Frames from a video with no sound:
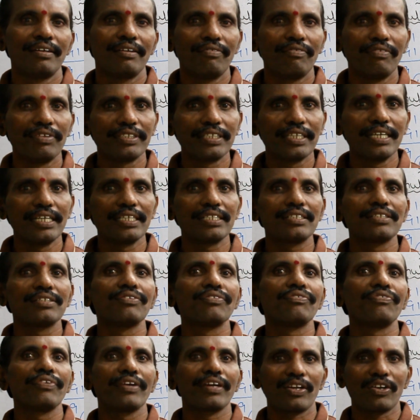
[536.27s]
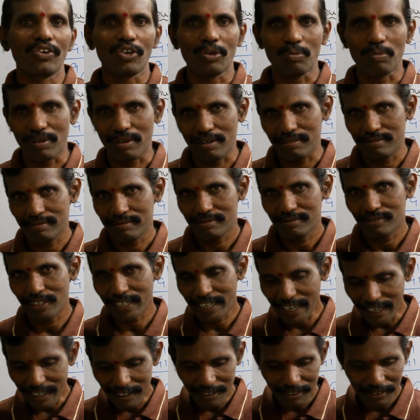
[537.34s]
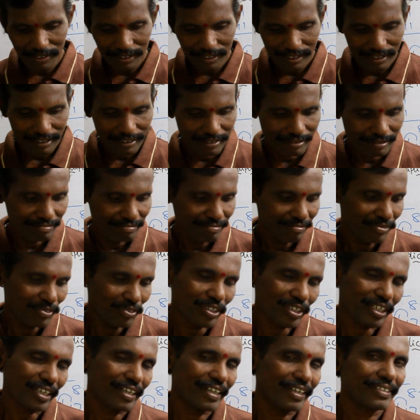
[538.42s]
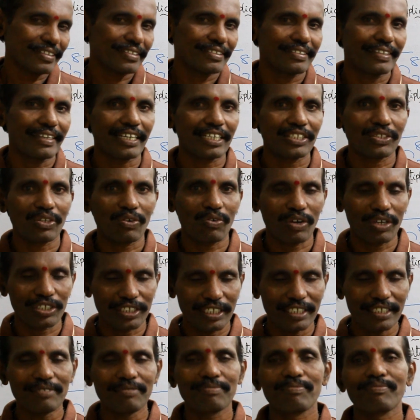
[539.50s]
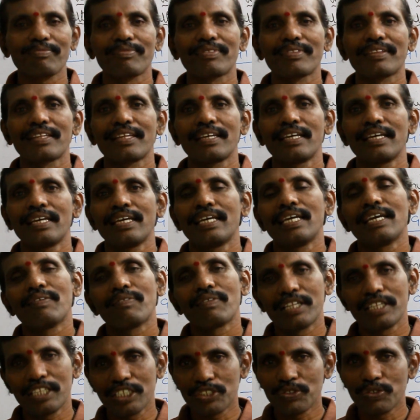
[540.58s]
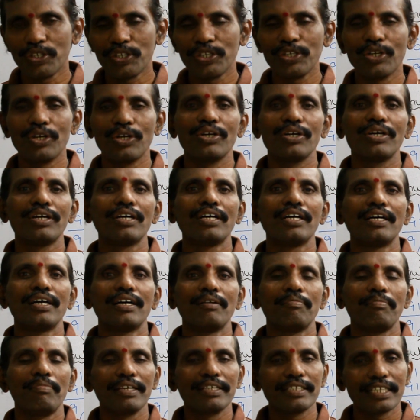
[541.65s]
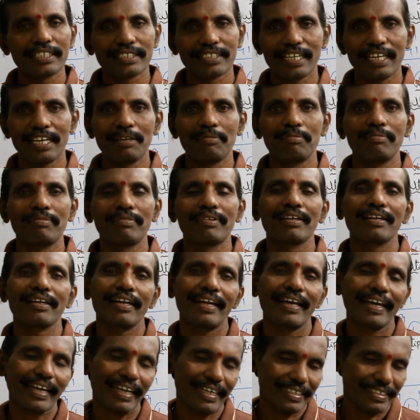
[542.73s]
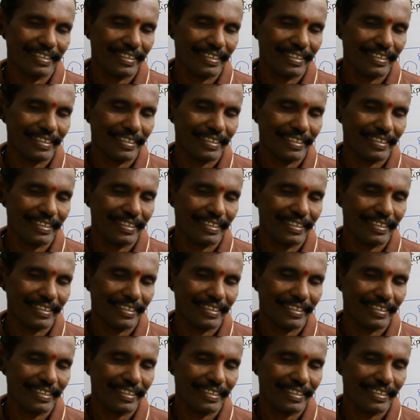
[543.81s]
which is figure outable. Okay? Okay guys, thanks for watching. If you like this video, please subscribe, like and